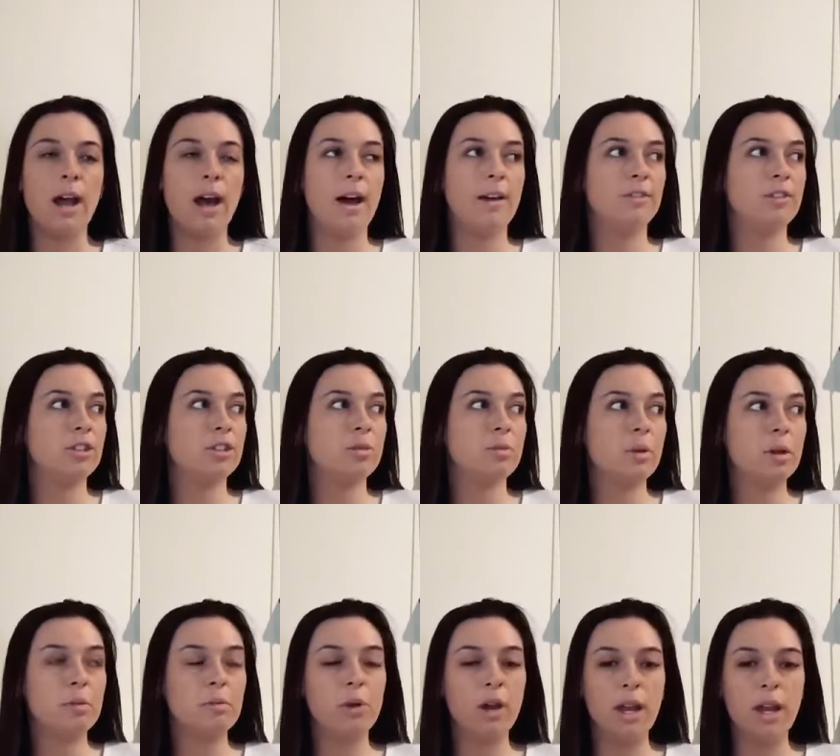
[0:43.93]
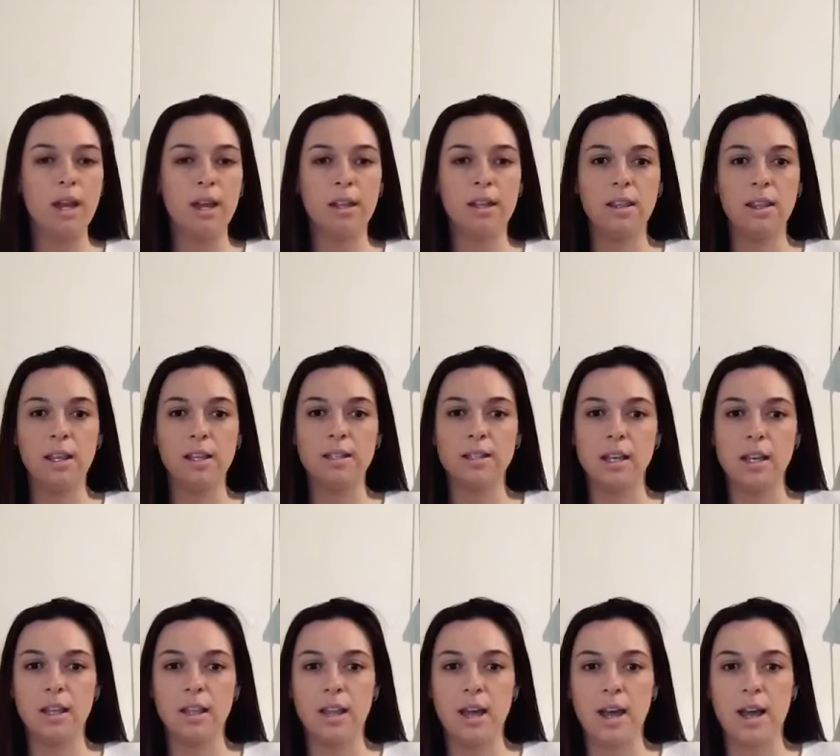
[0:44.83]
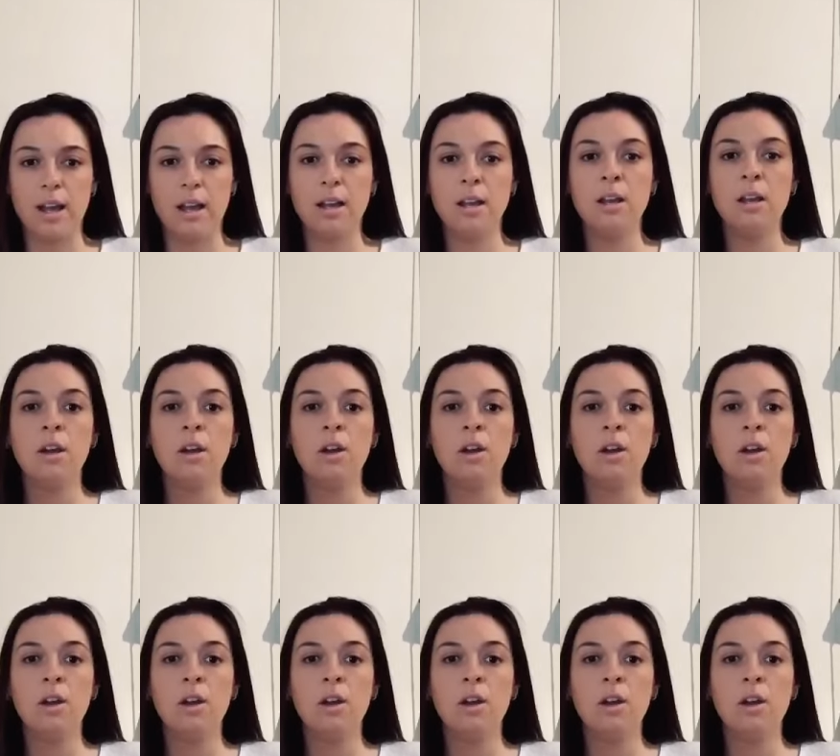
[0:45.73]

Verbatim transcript: after spring break and things like that,